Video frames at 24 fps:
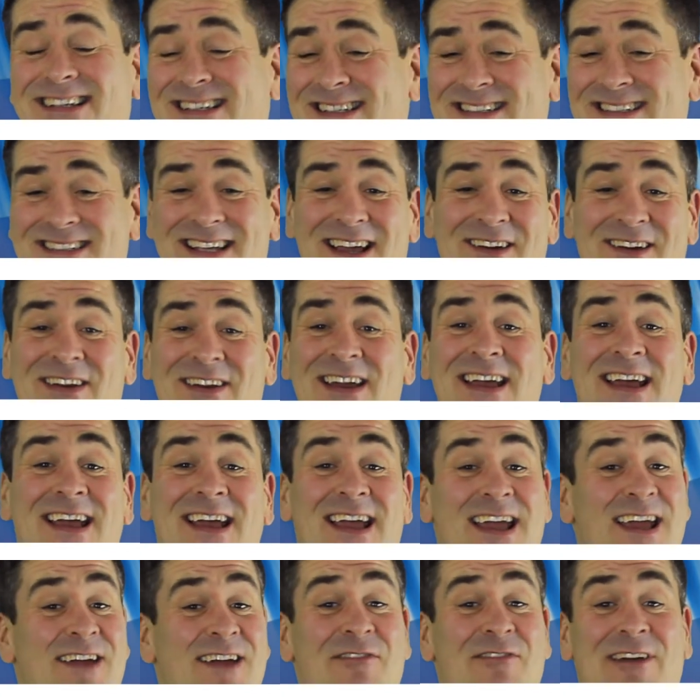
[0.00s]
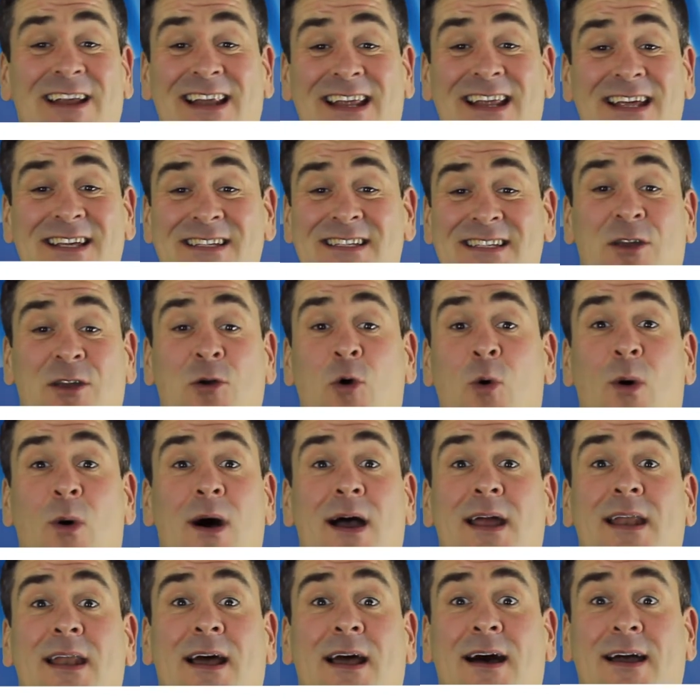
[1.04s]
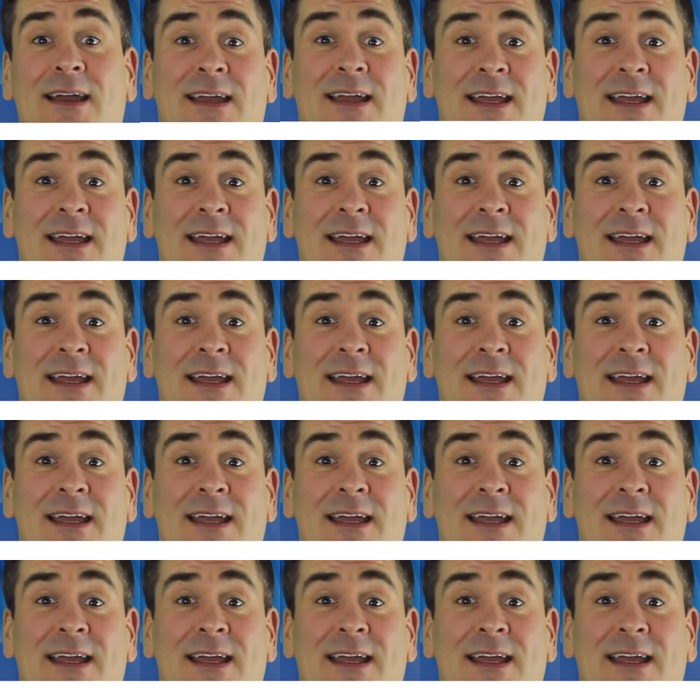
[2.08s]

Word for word: So it really is quite light,